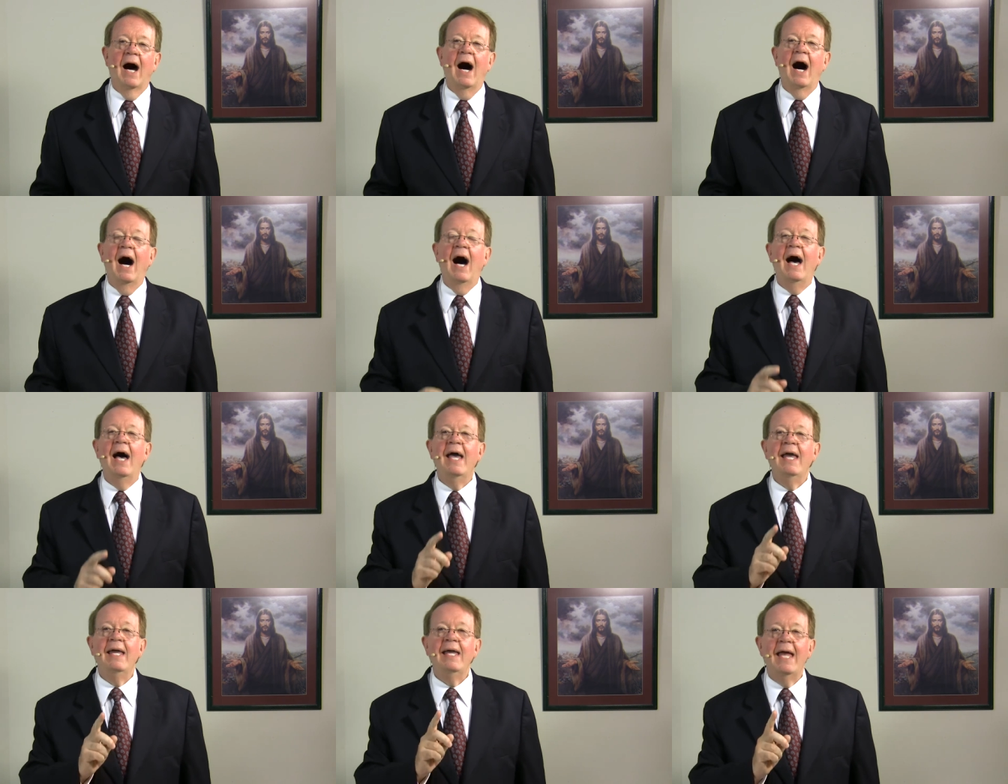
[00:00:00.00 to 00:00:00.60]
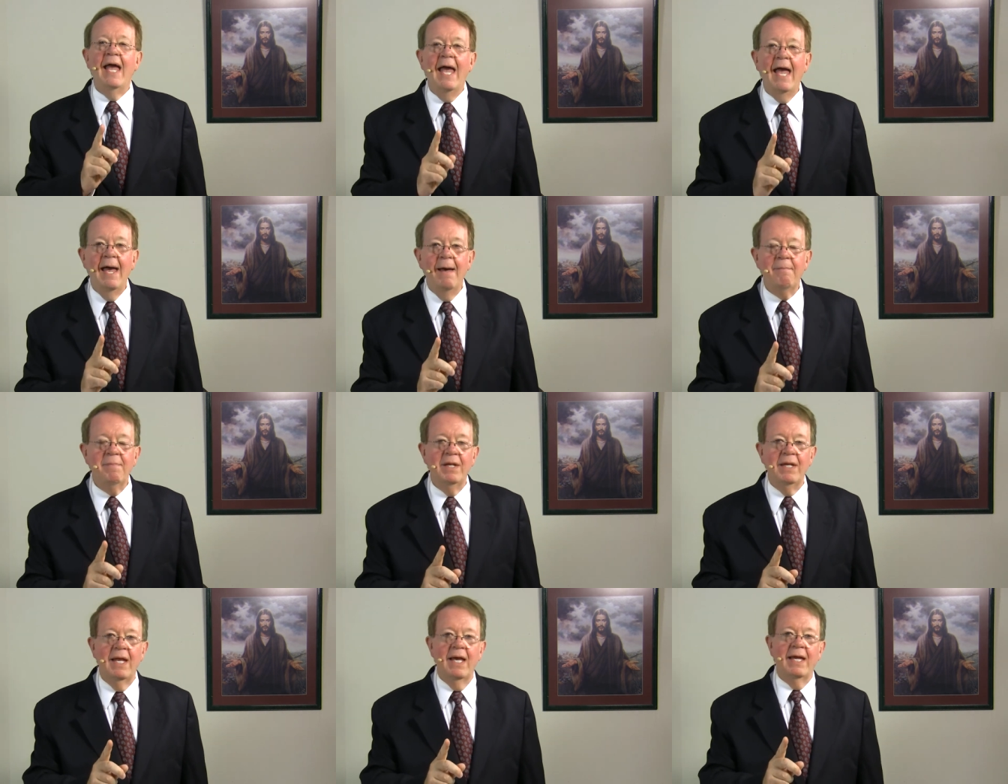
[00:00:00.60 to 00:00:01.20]
I
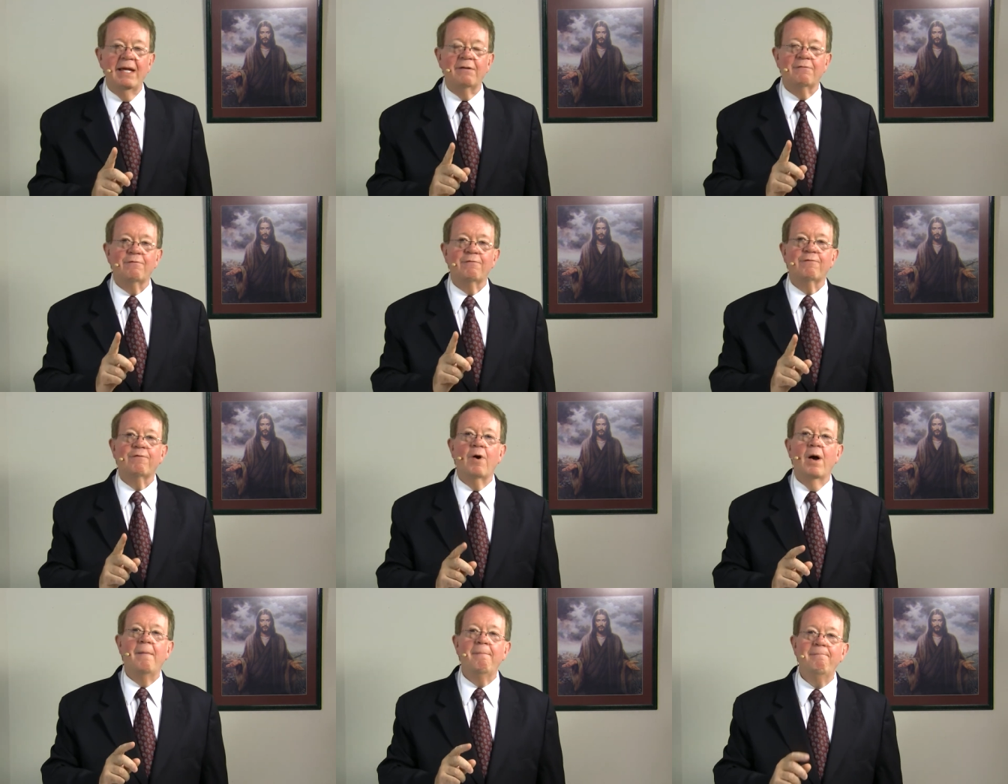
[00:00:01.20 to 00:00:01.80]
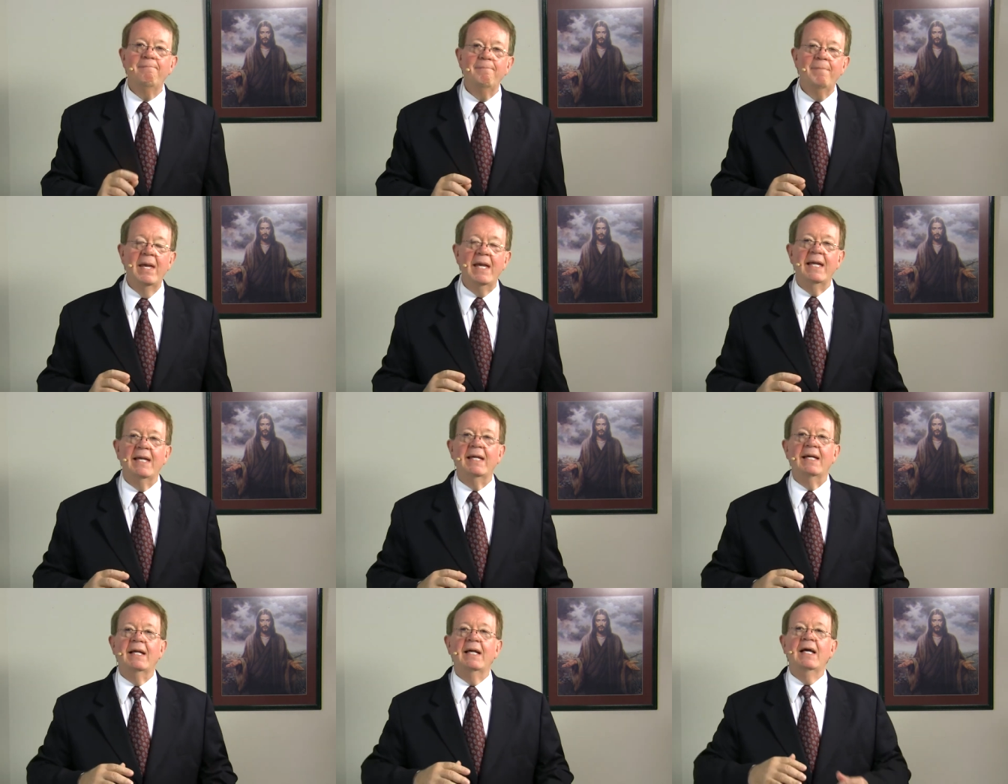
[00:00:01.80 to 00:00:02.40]
emanate from
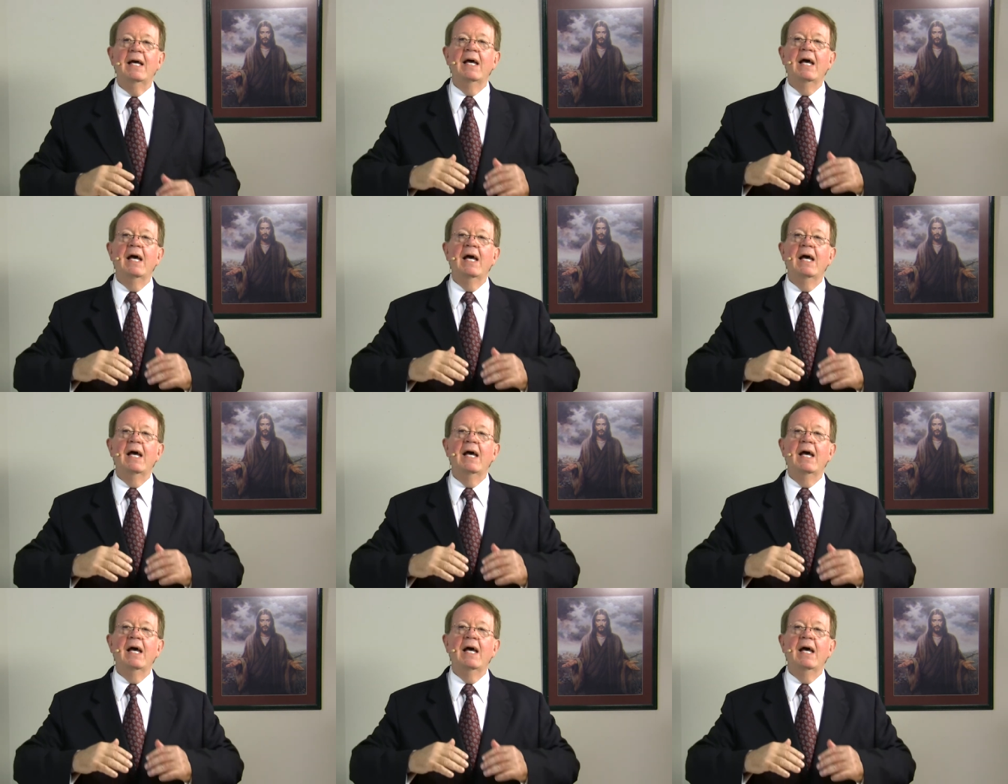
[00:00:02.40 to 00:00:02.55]
me